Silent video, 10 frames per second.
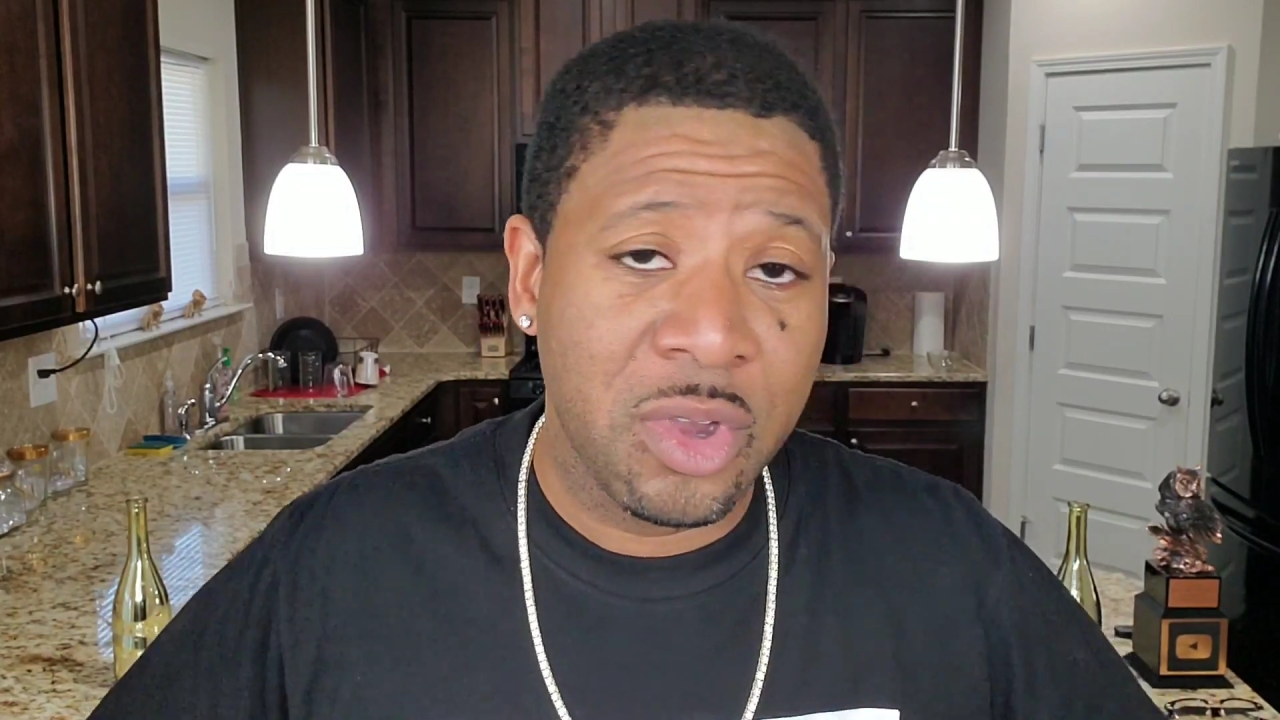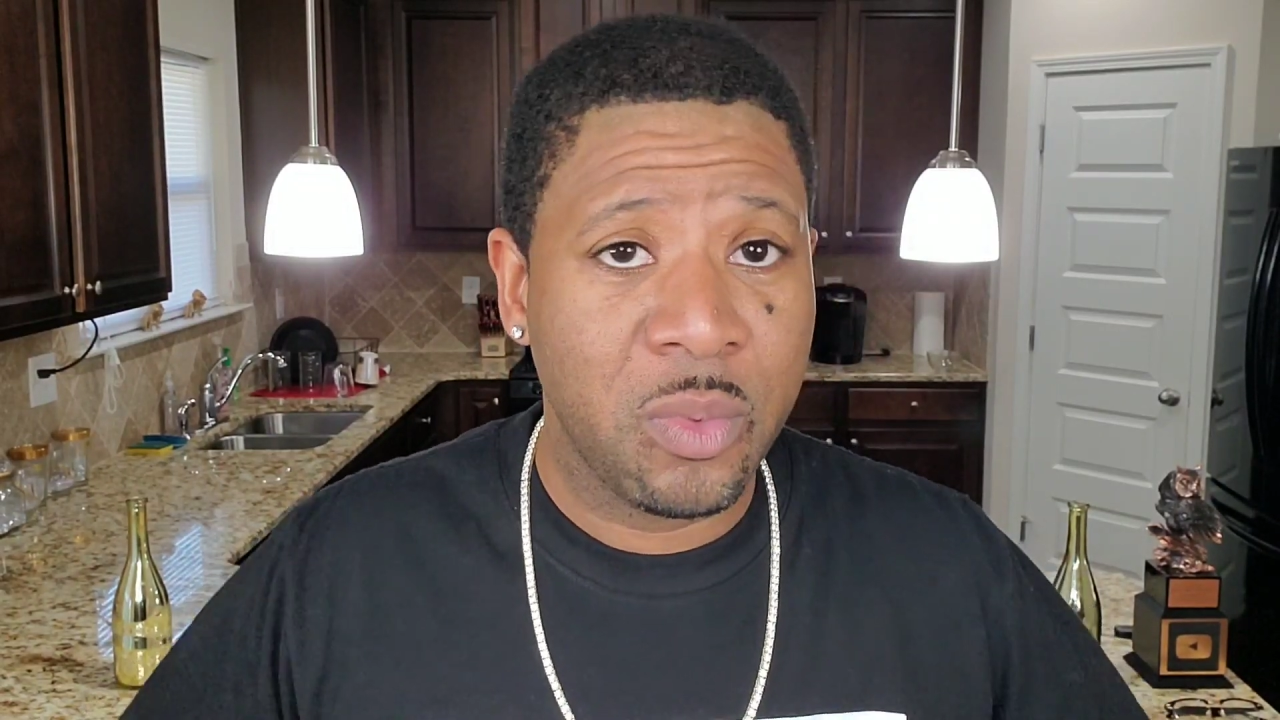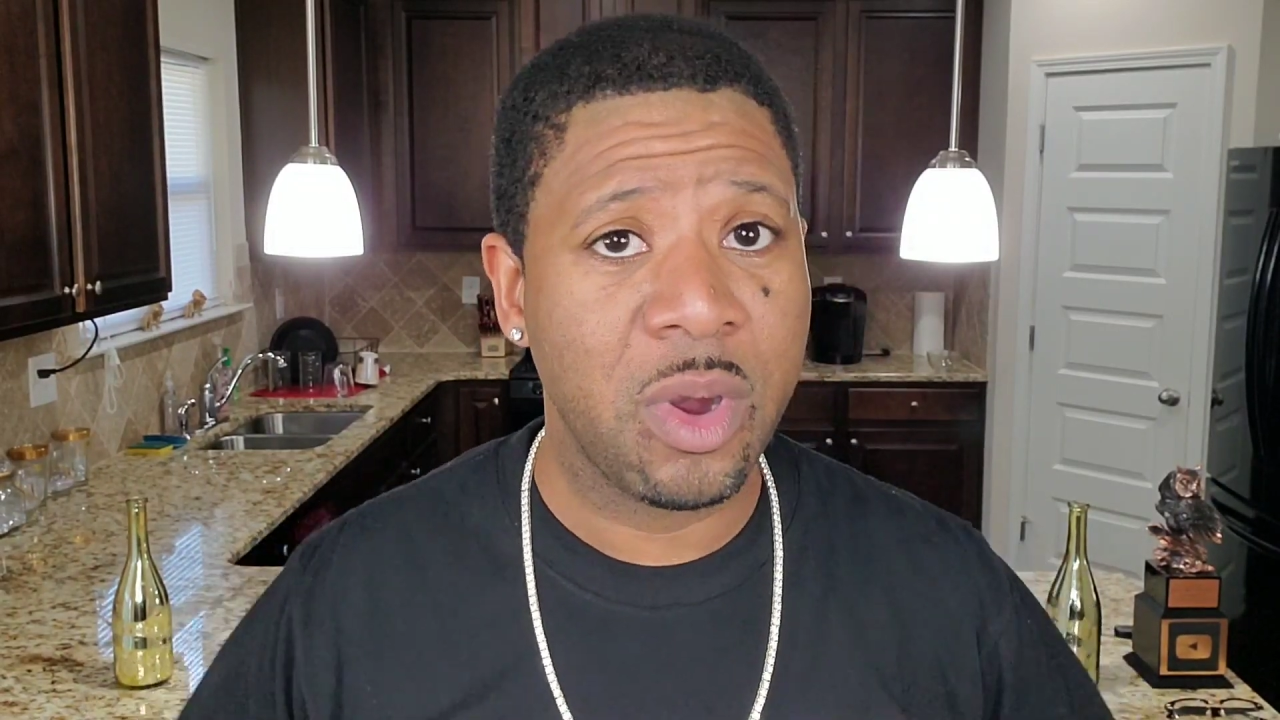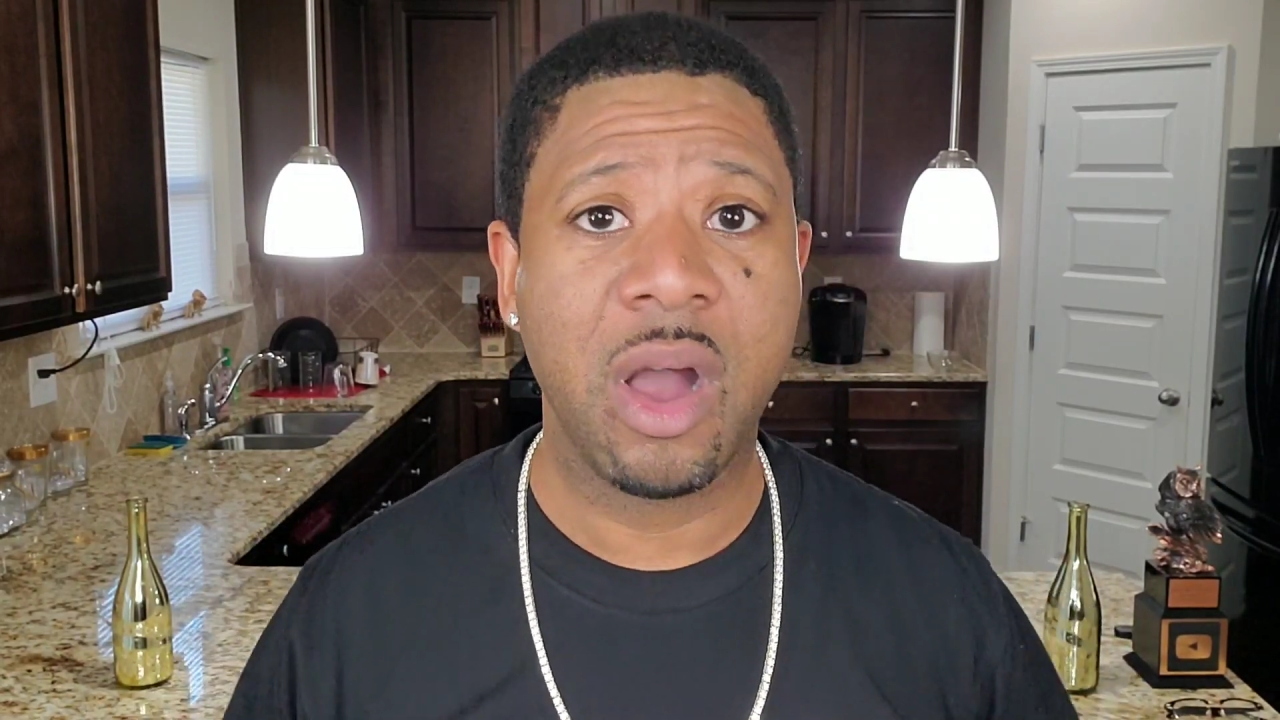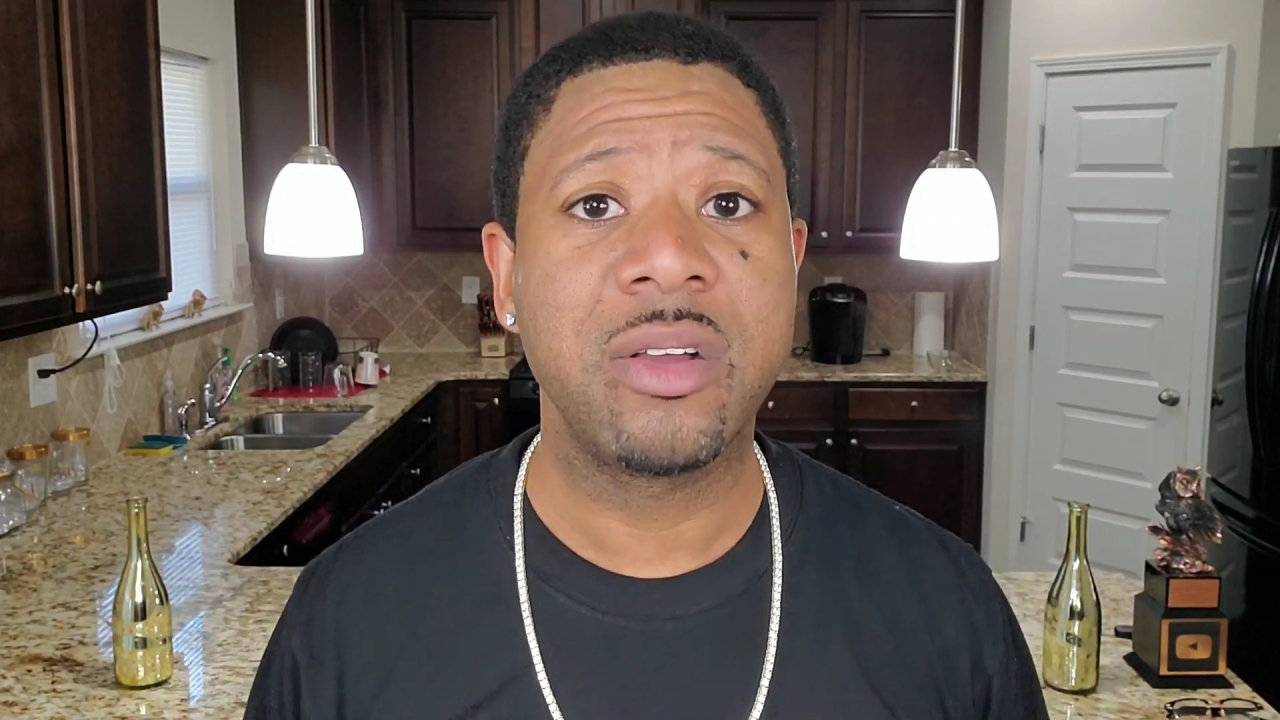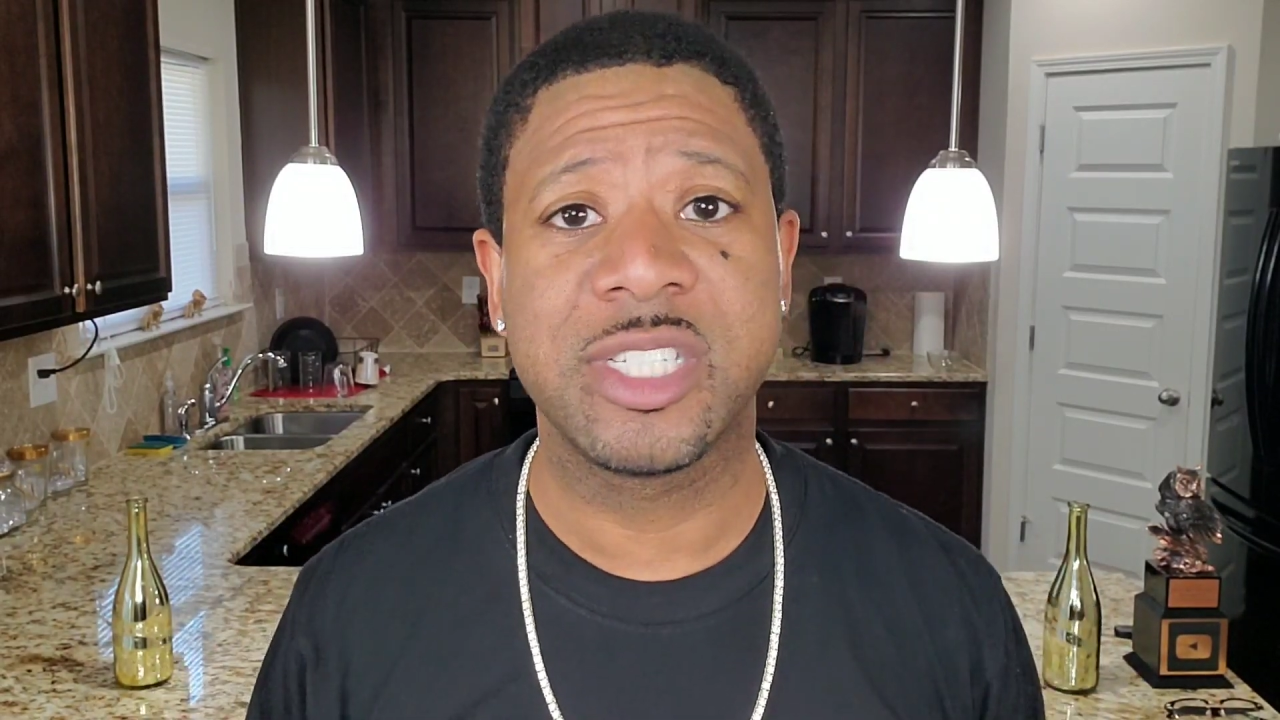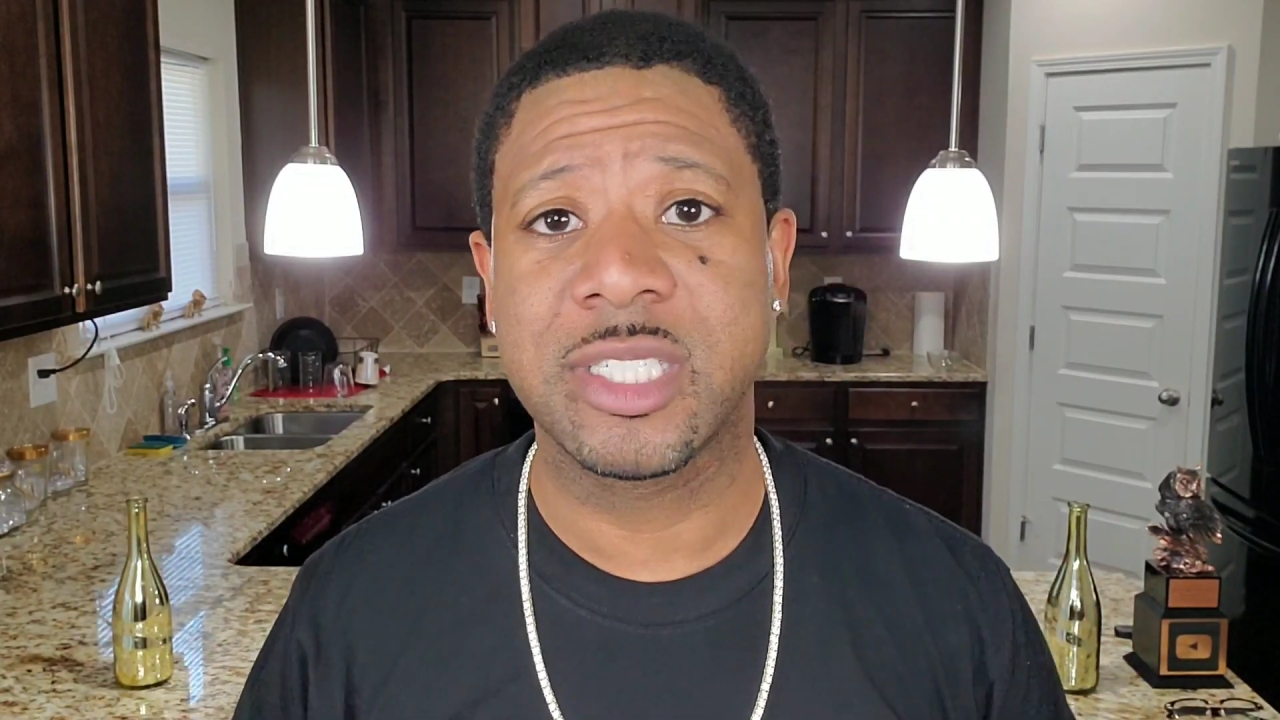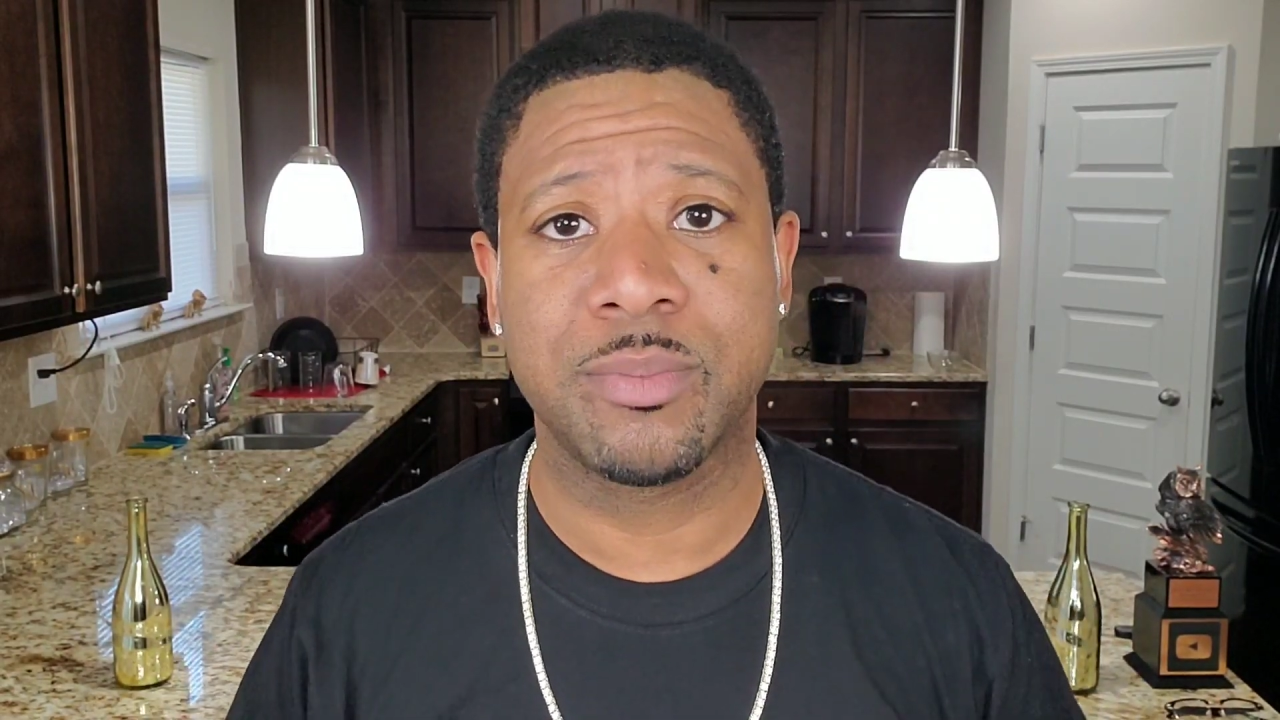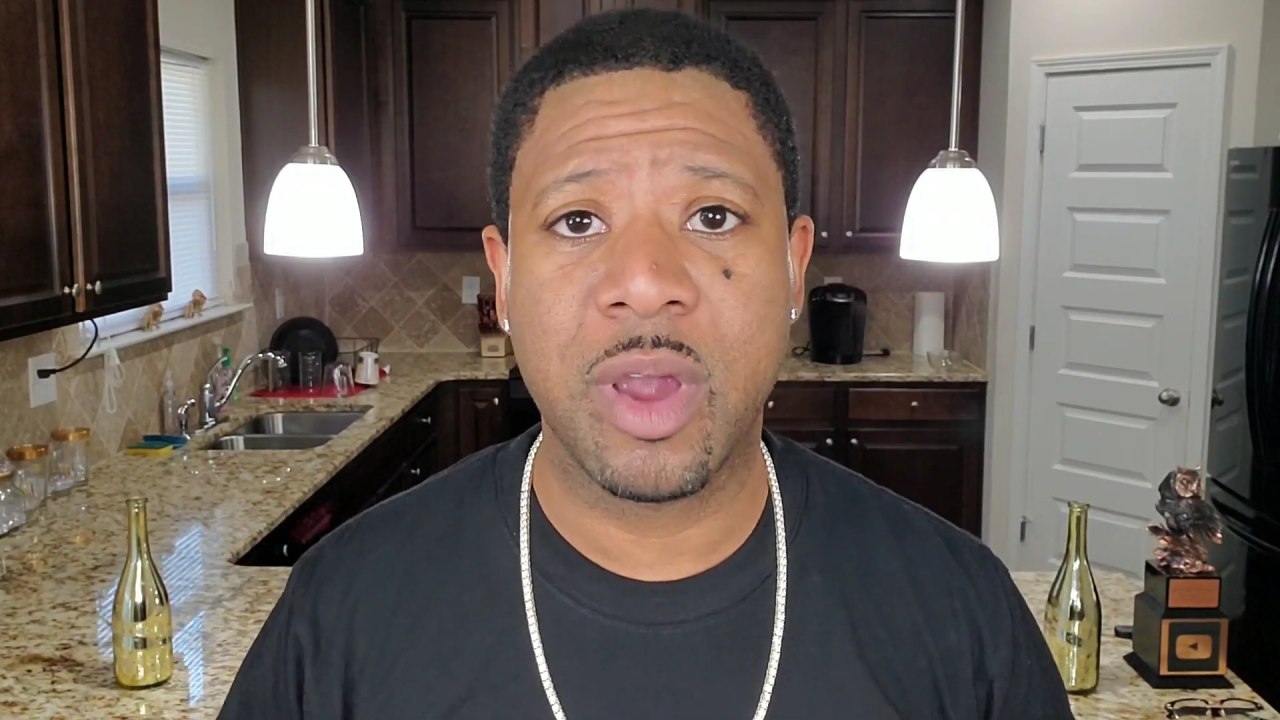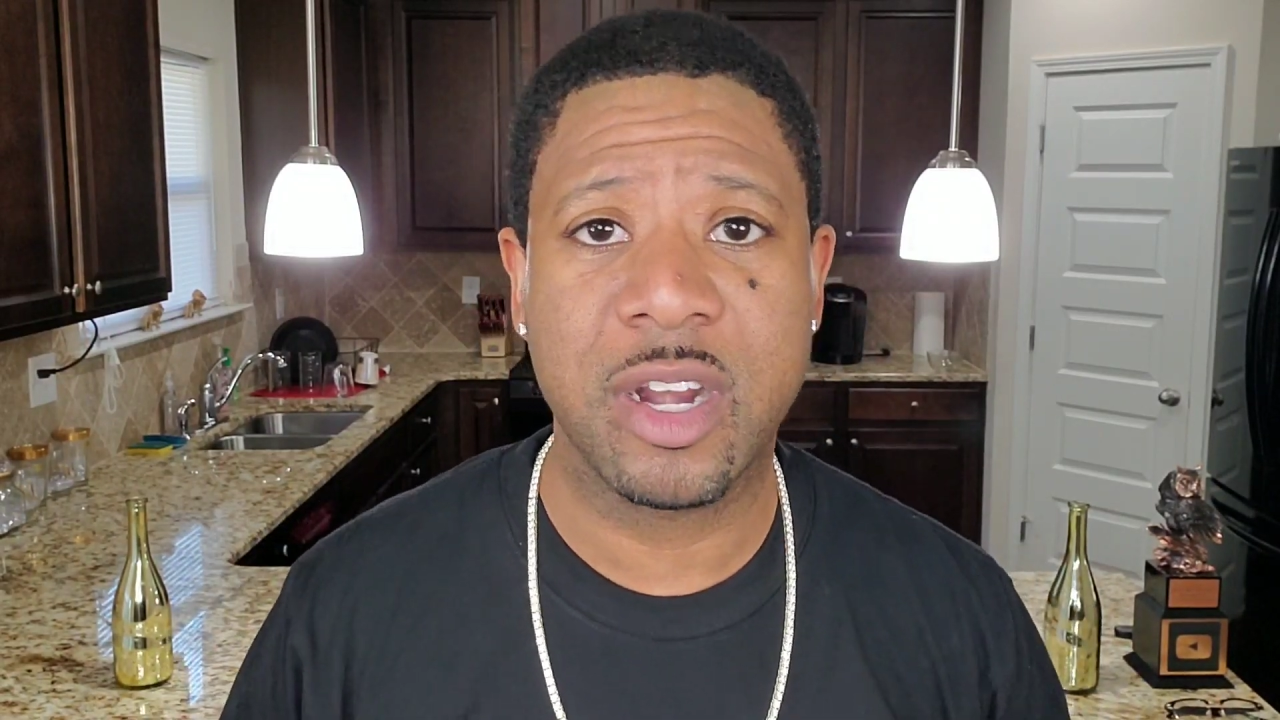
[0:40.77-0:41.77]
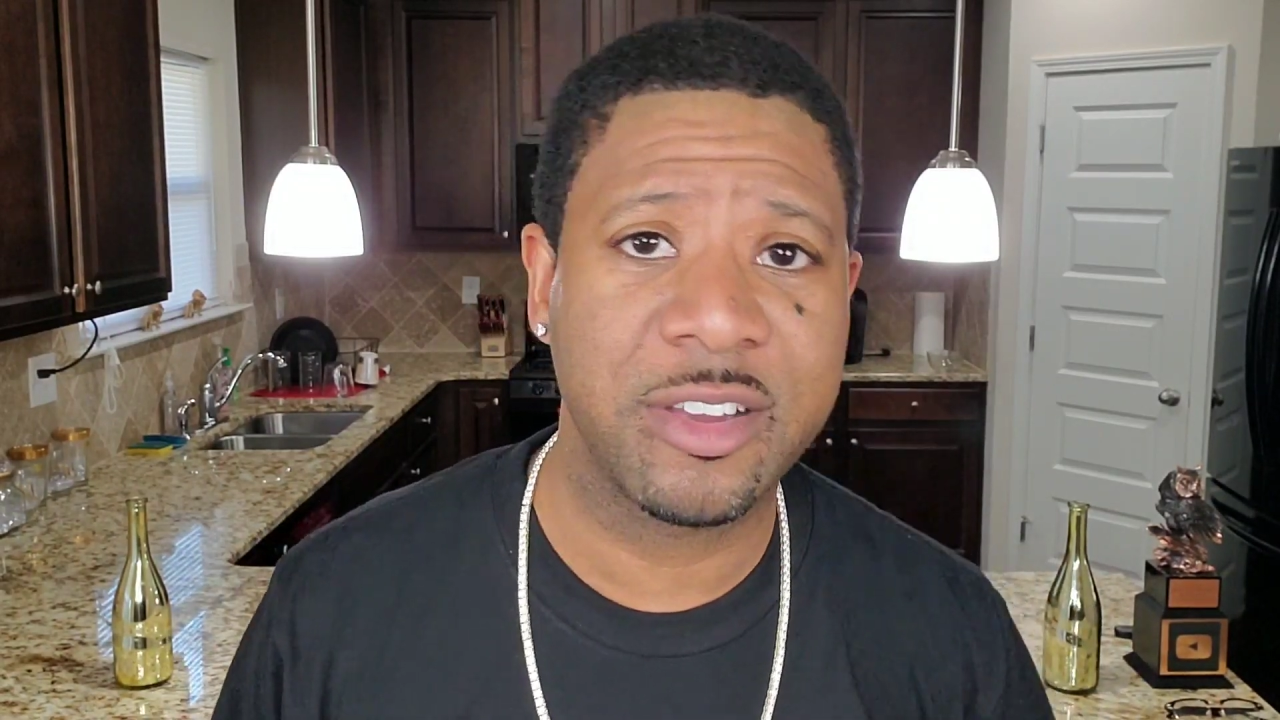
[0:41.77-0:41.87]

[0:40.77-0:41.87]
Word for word: we're all just a product